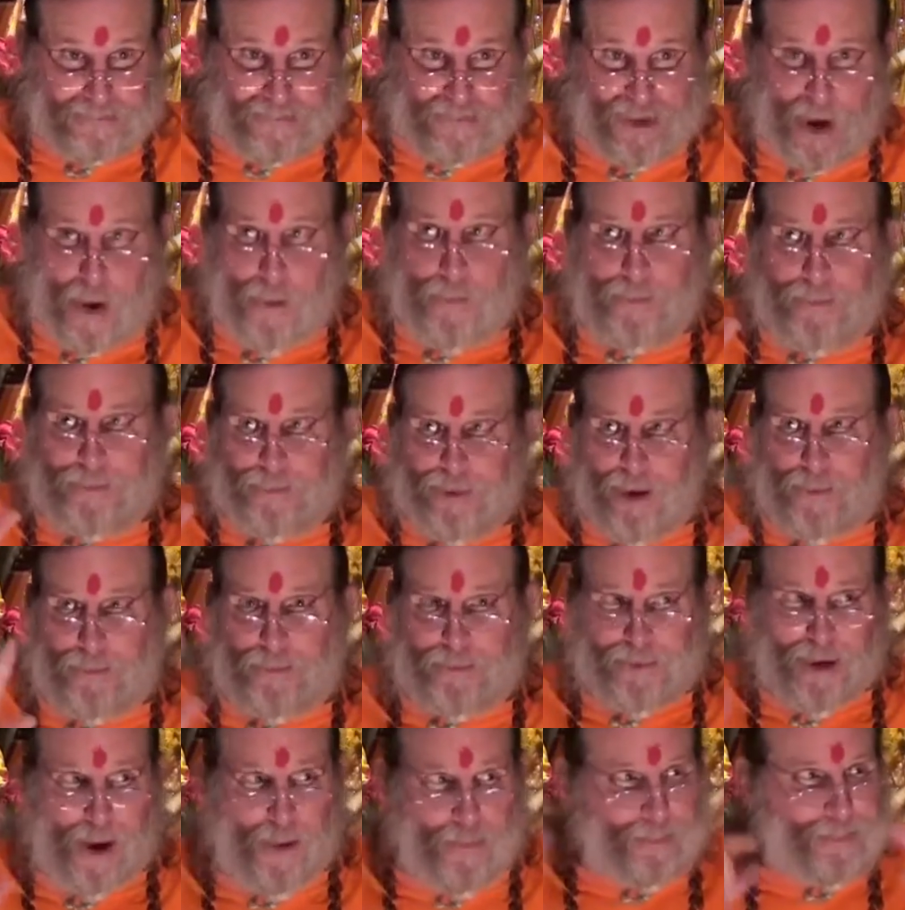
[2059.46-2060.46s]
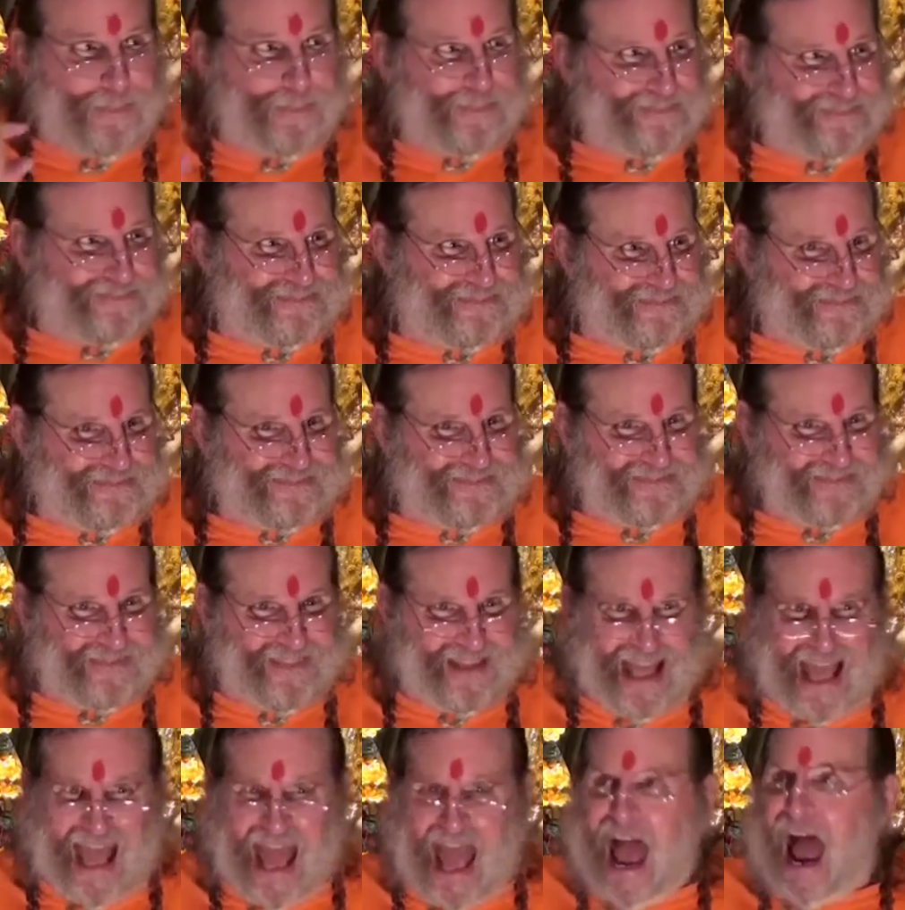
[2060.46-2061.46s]
no, no, no.
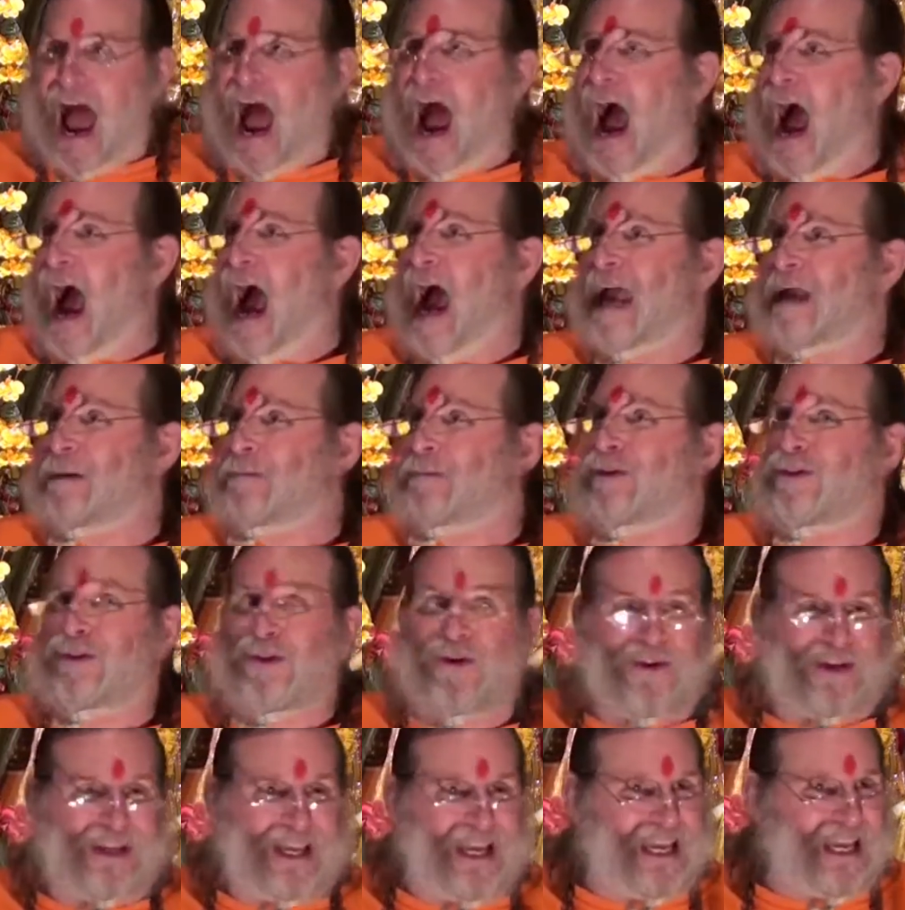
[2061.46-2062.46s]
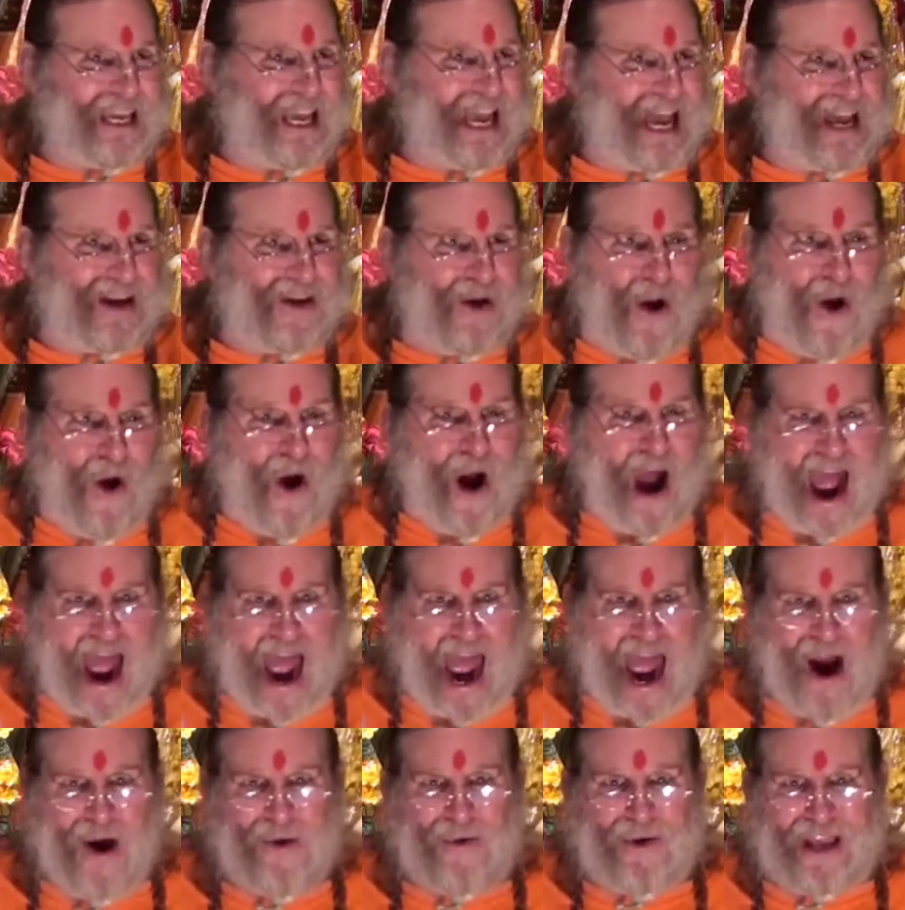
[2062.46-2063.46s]
I'm looking at
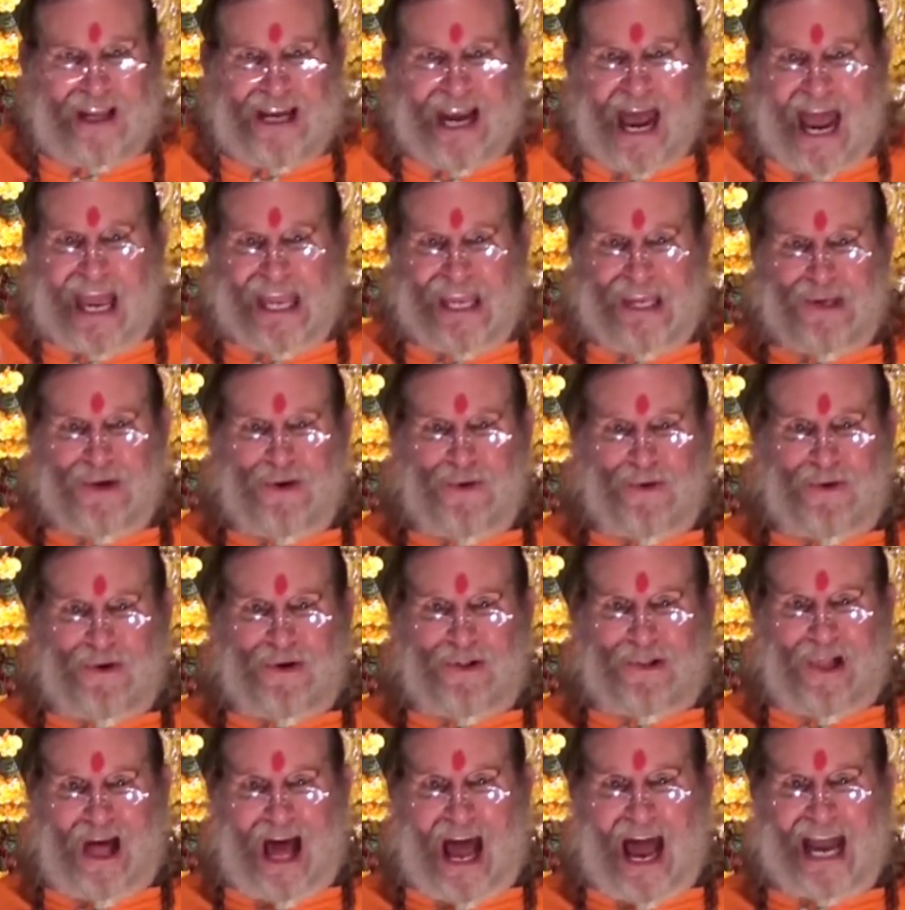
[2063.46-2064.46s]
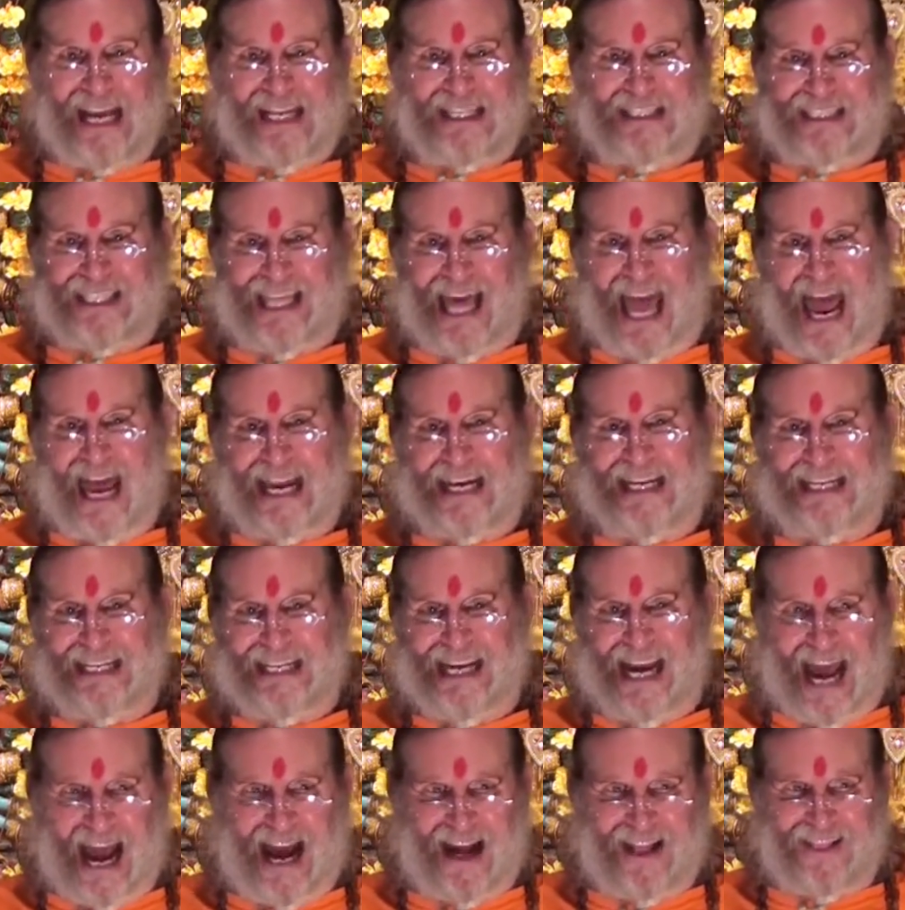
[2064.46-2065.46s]
how can I utilize that
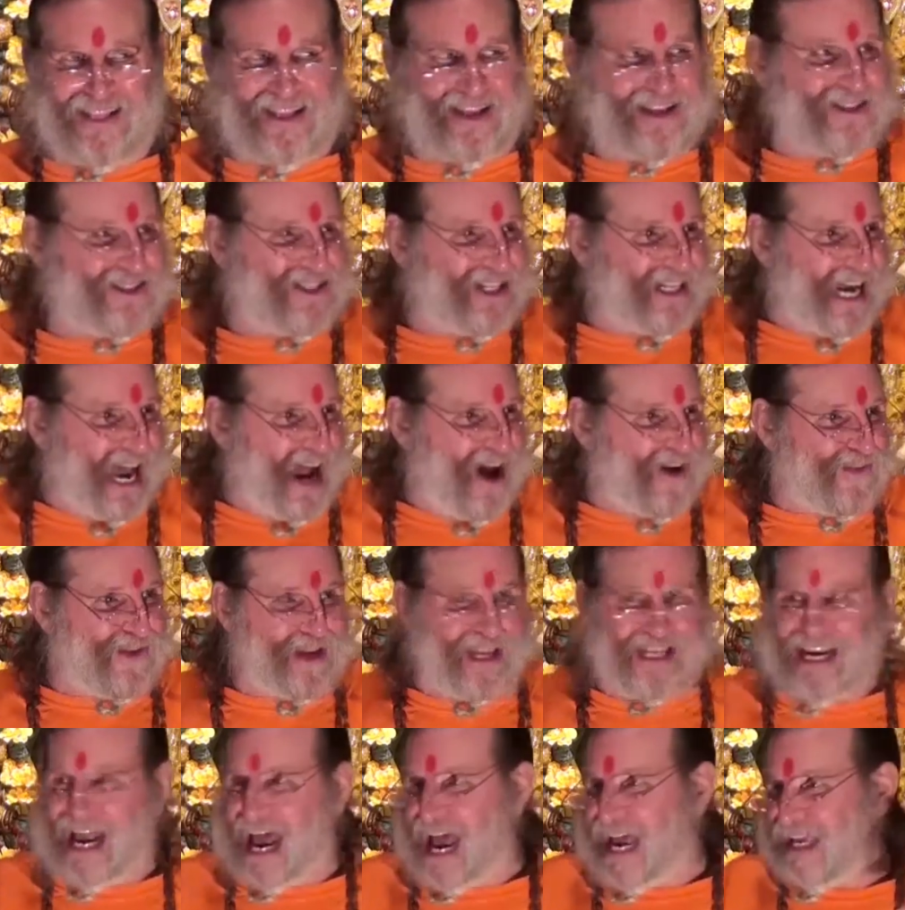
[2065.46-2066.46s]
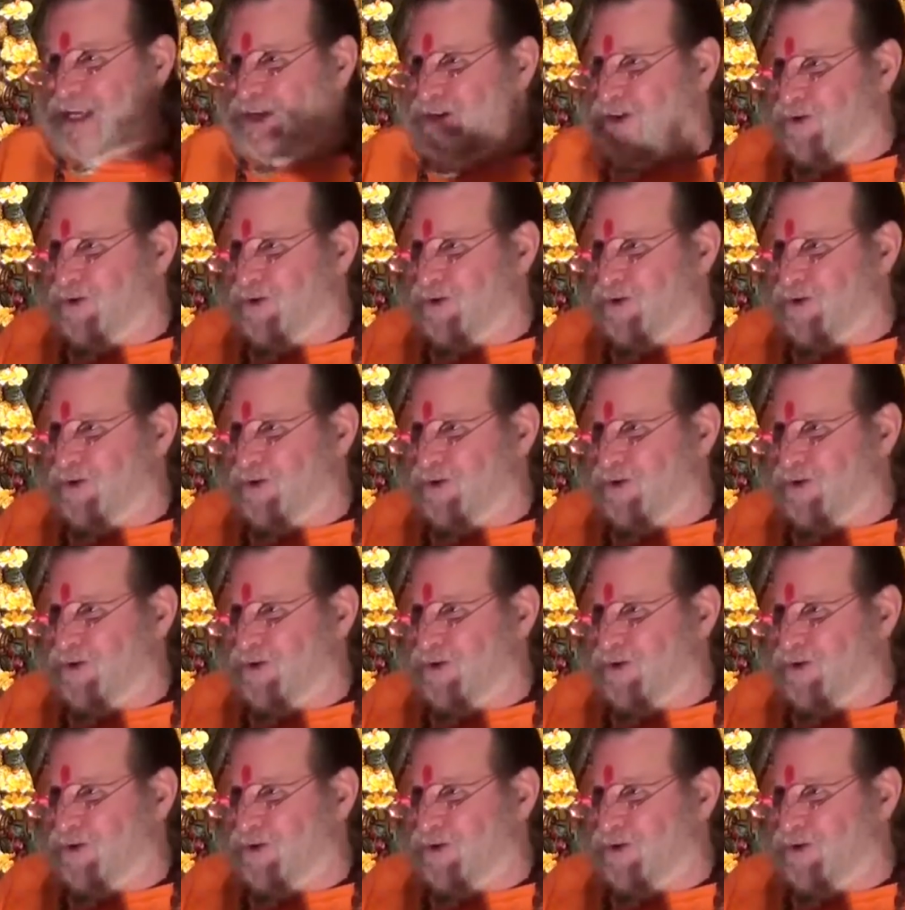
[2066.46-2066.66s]
knowledge and how can I